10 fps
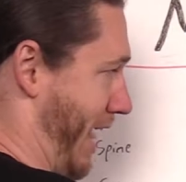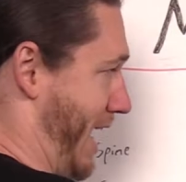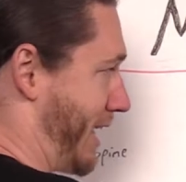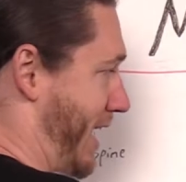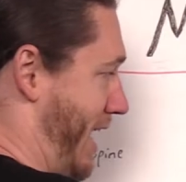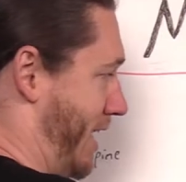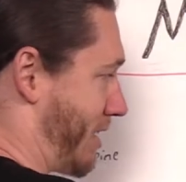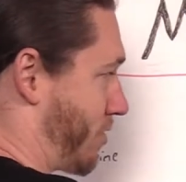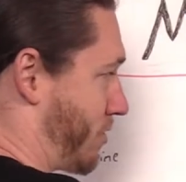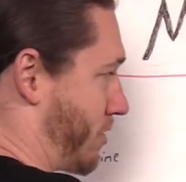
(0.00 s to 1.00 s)
leg
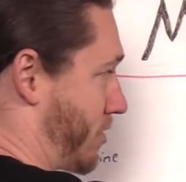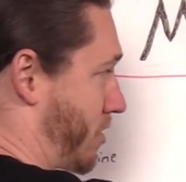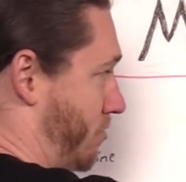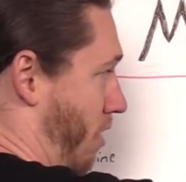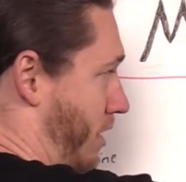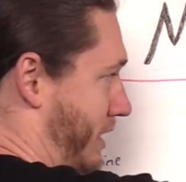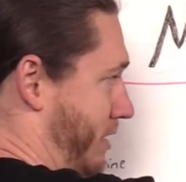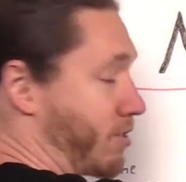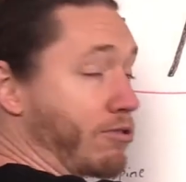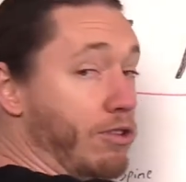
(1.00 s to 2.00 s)

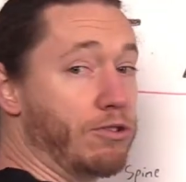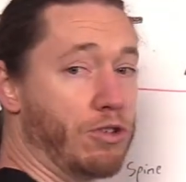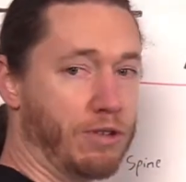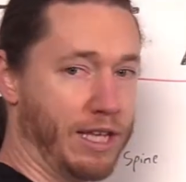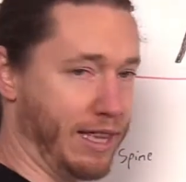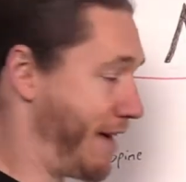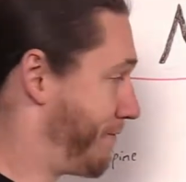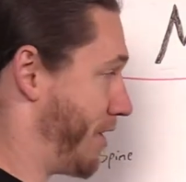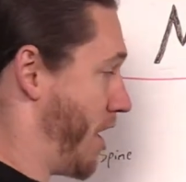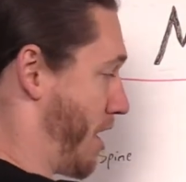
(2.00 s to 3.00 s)
crosses through to the
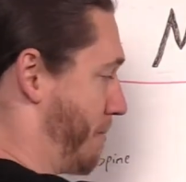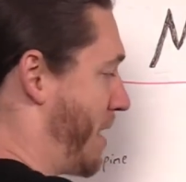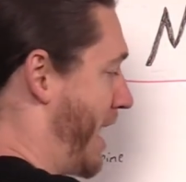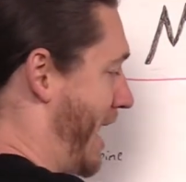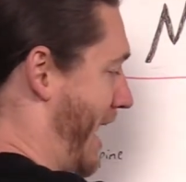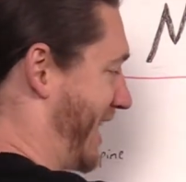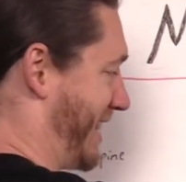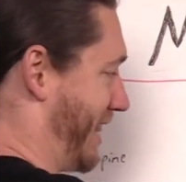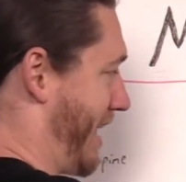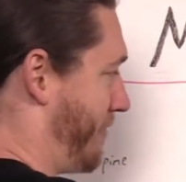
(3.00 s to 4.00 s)
left arm, and
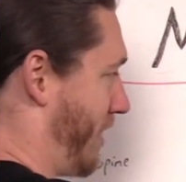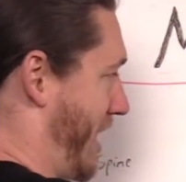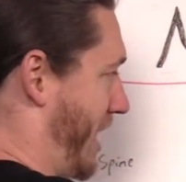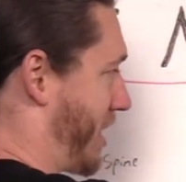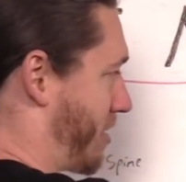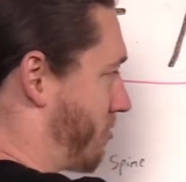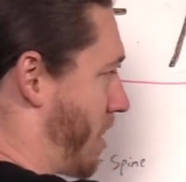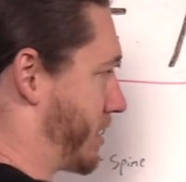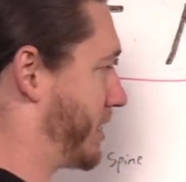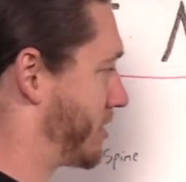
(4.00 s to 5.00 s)
the left leg
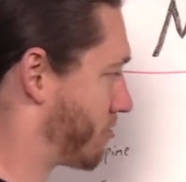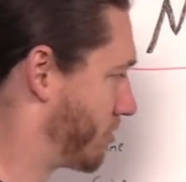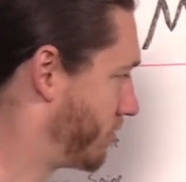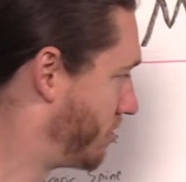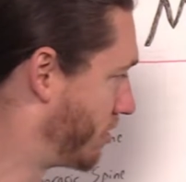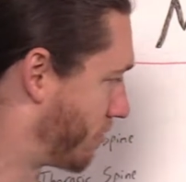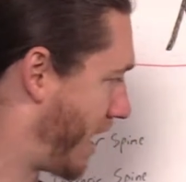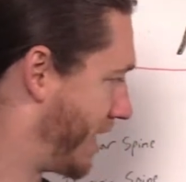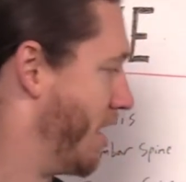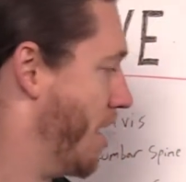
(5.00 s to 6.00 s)
crosses through to the
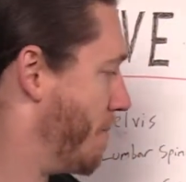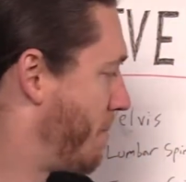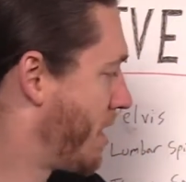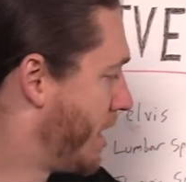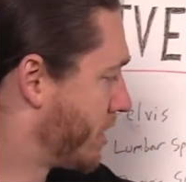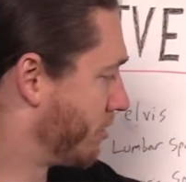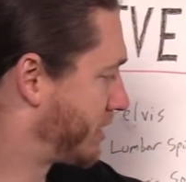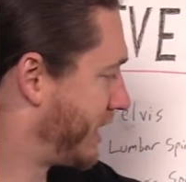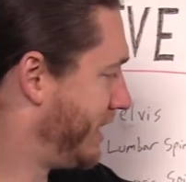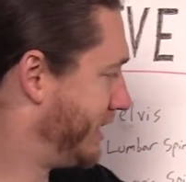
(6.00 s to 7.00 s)
right arm. You'll
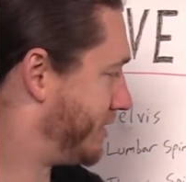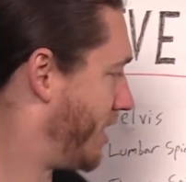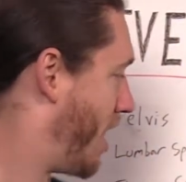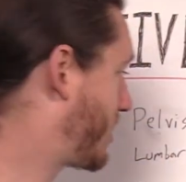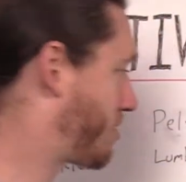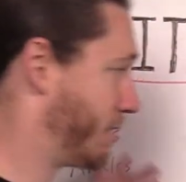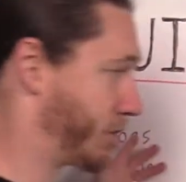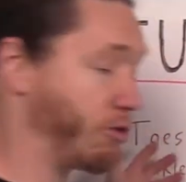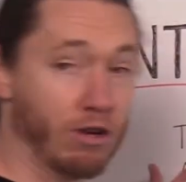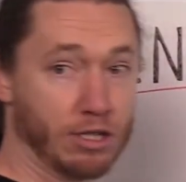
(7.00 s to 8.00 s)
see these dots
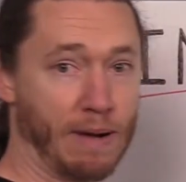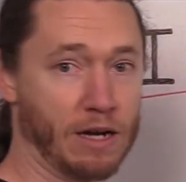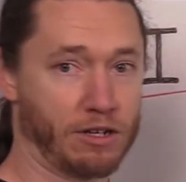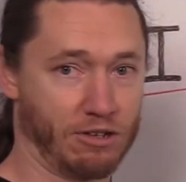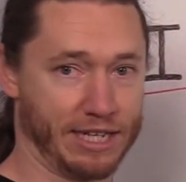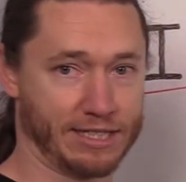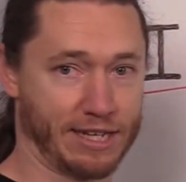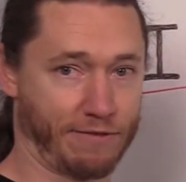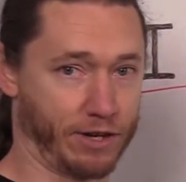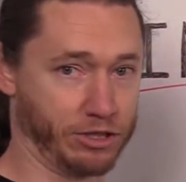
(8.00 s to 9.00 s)
which correspond to these
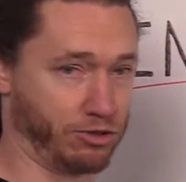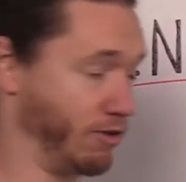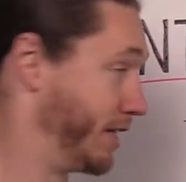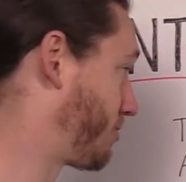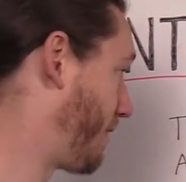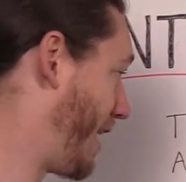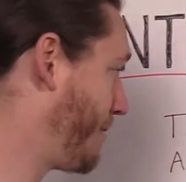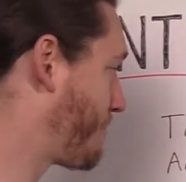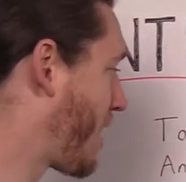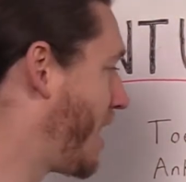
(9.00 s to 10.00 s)
different joints,
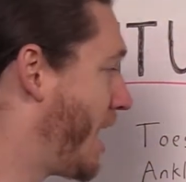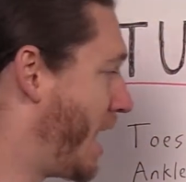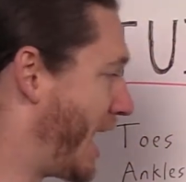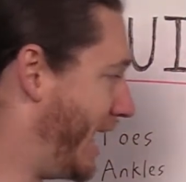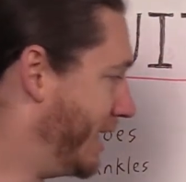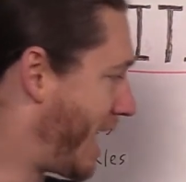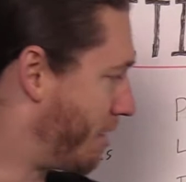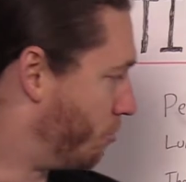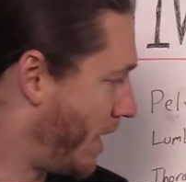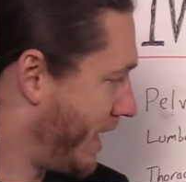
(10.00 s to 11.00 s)
right? In a
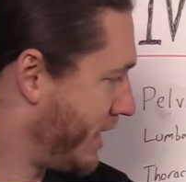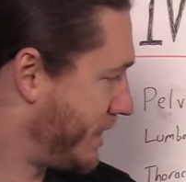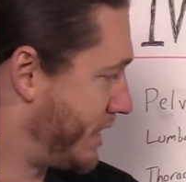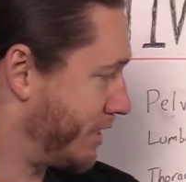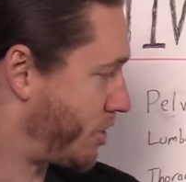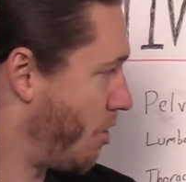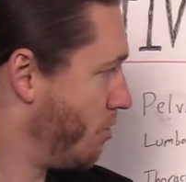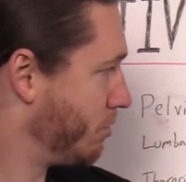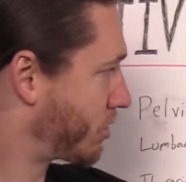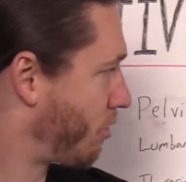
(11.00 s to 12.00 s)
way, the
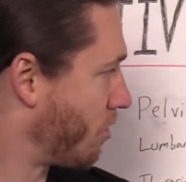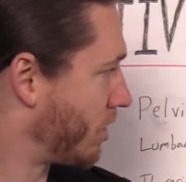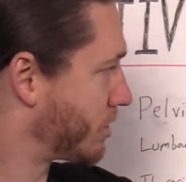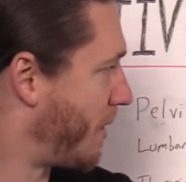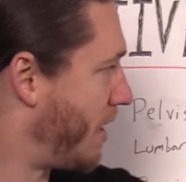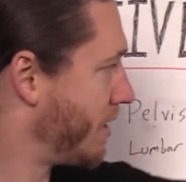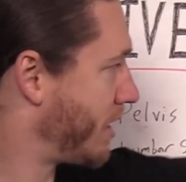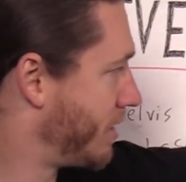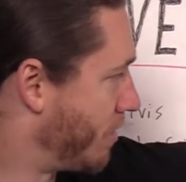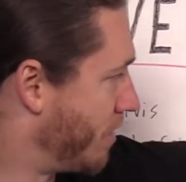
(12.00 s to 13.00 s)
toes
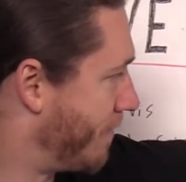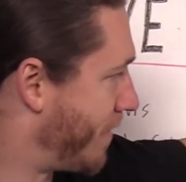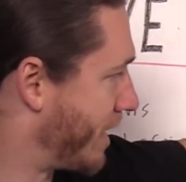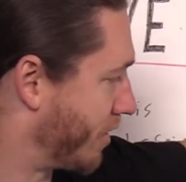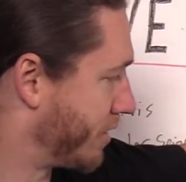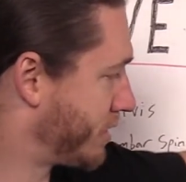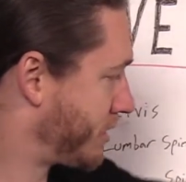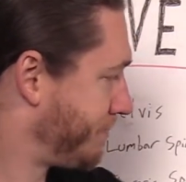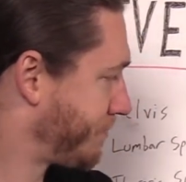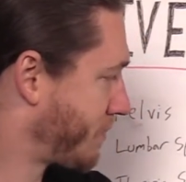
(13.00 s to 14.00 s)
correspond to the fingers,